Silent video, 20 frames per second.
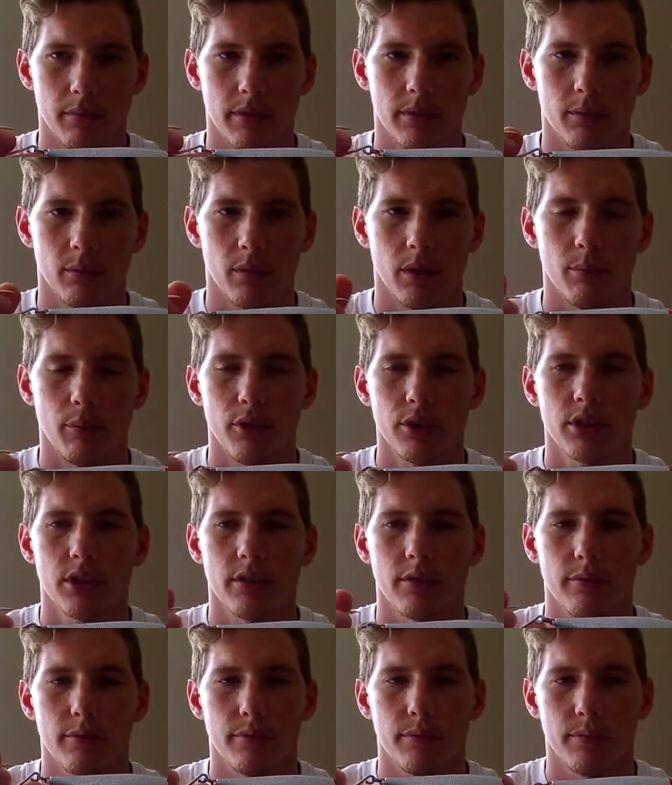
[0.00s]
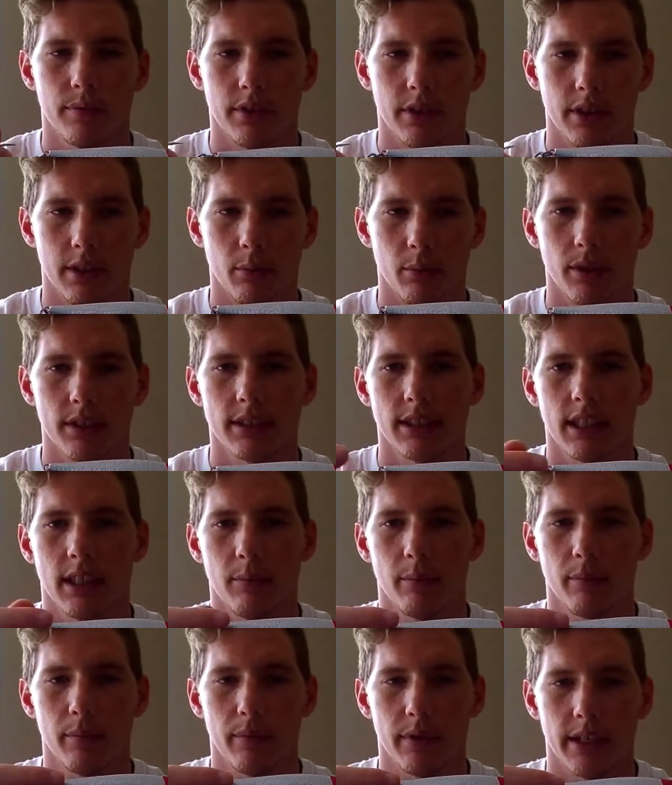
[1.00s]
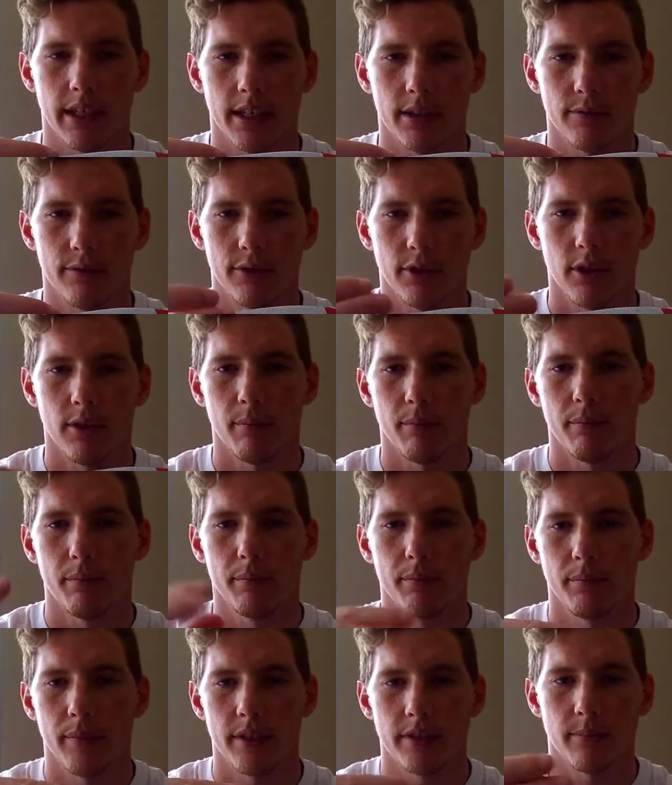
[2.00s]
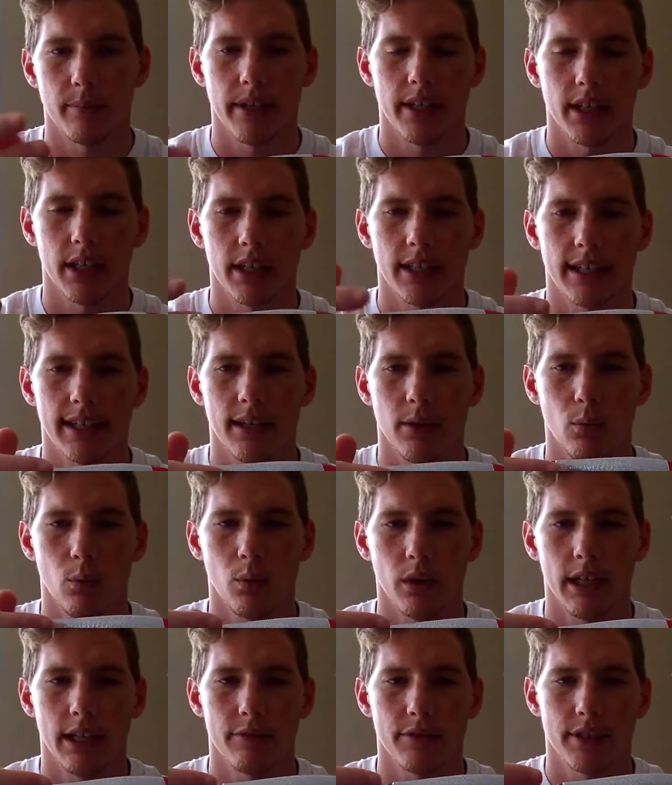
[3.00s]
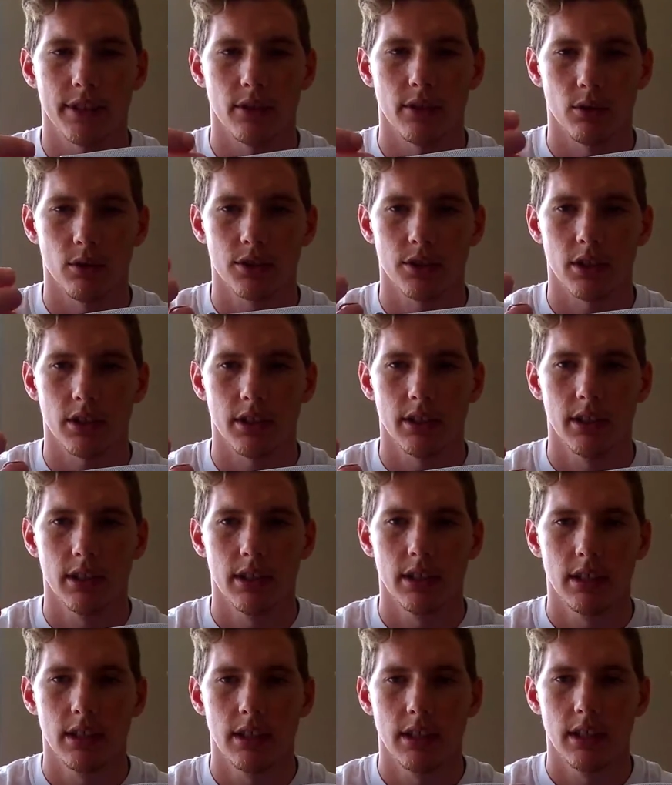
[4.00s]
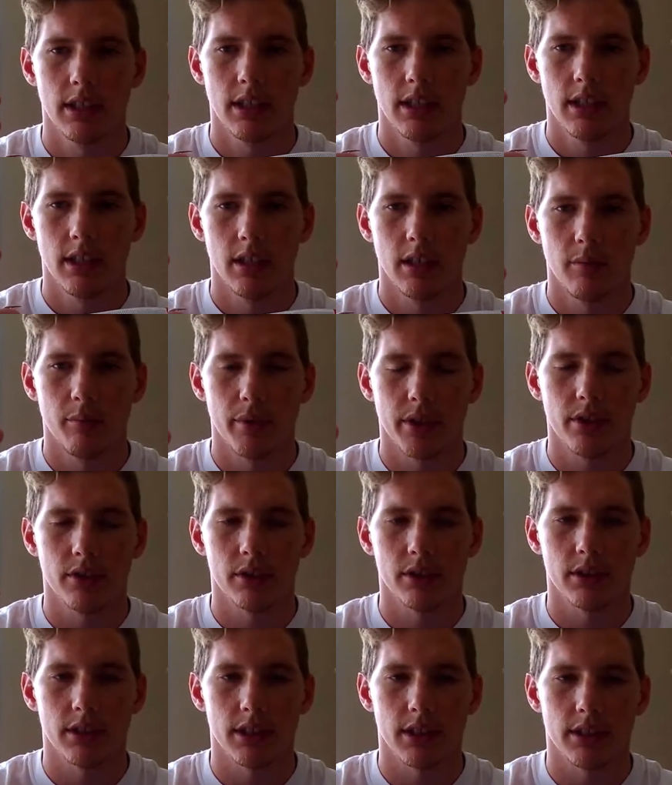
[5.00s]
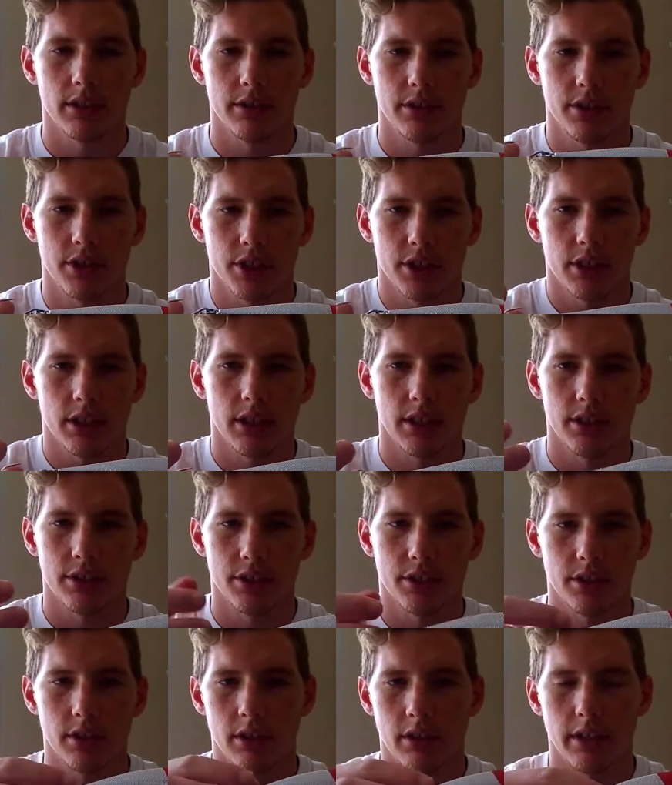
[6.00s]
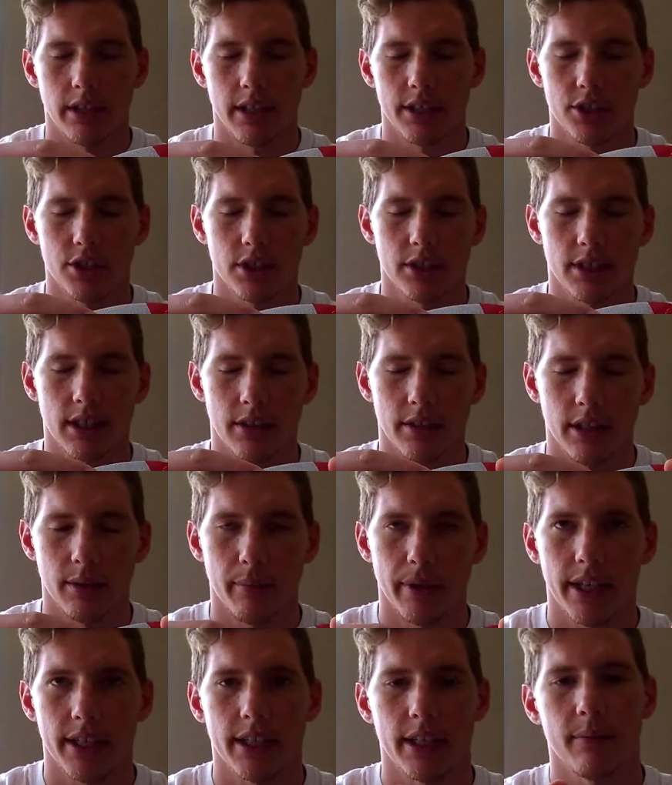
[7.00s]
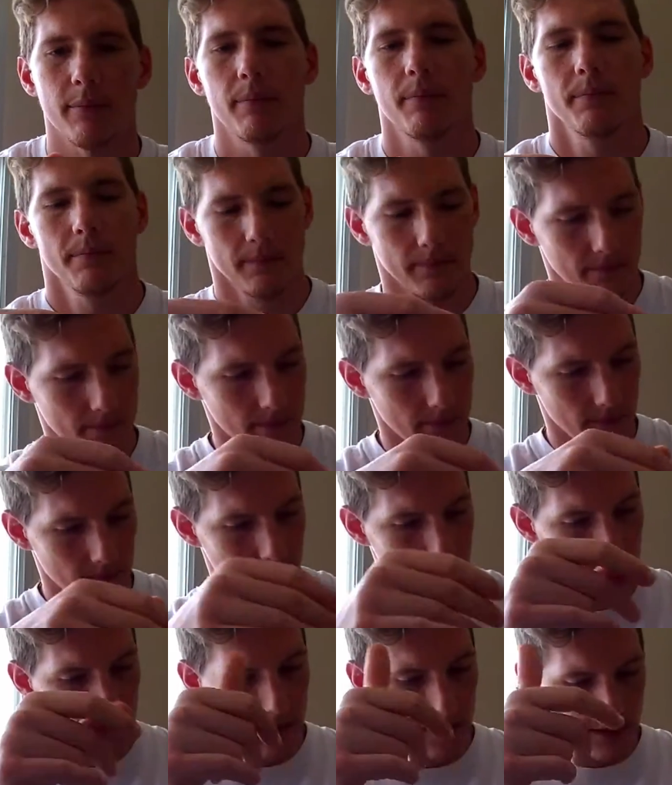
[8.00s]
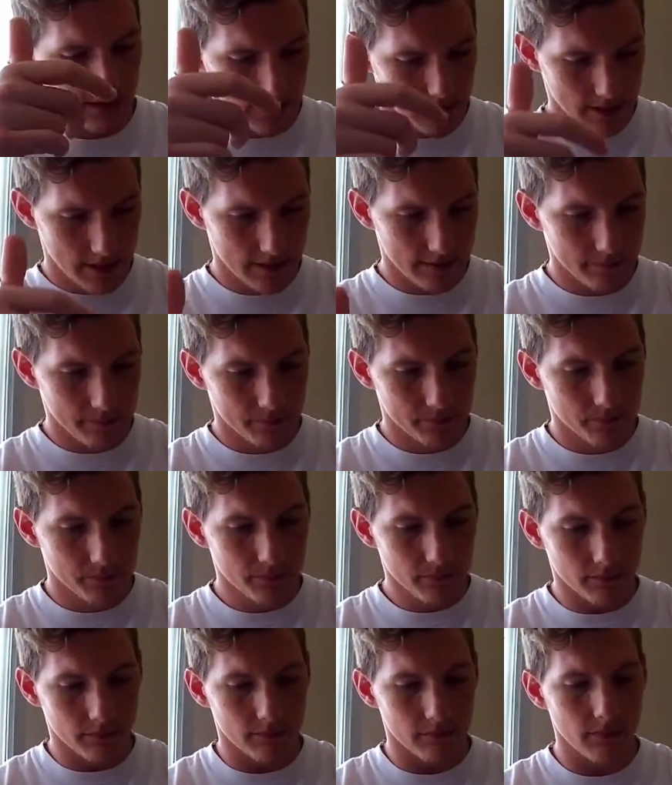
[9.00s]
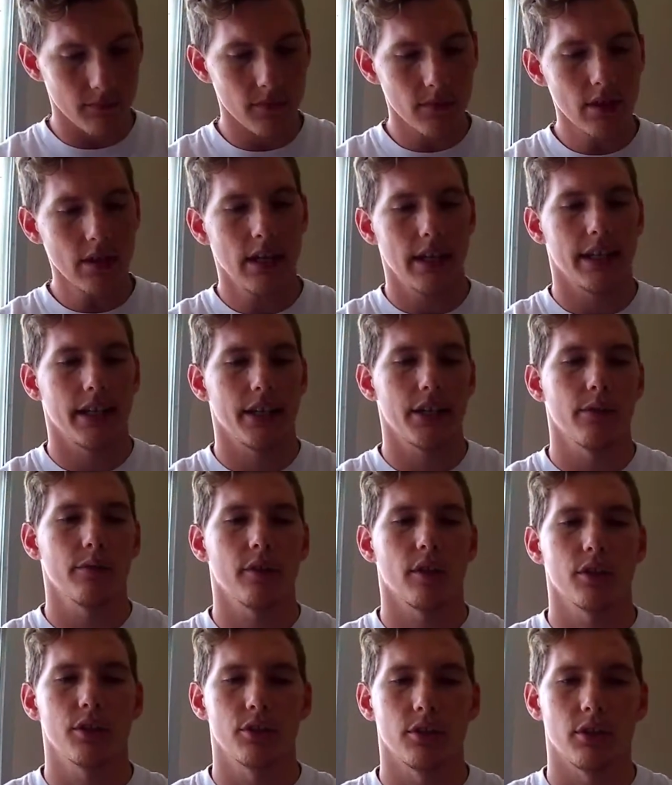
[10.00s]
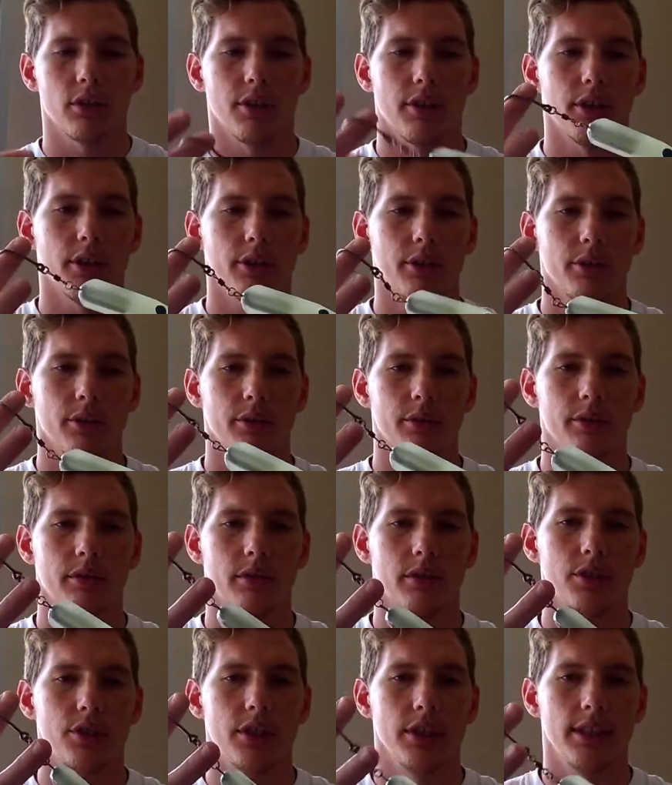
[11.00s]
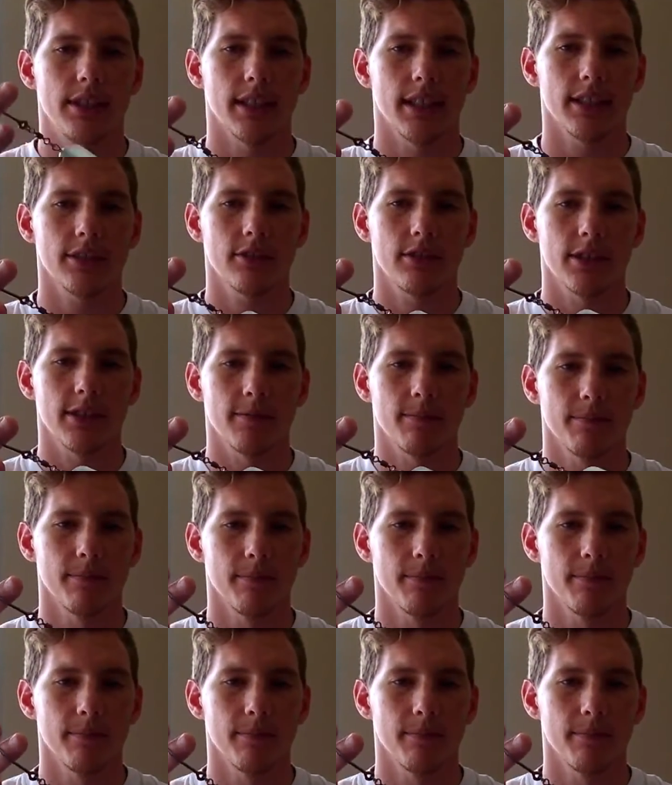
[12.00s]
well, most of the ones that I get from Basil Manning, they all have single hooks on because they're just how they make them. And then you've got your Flow GT ice cream.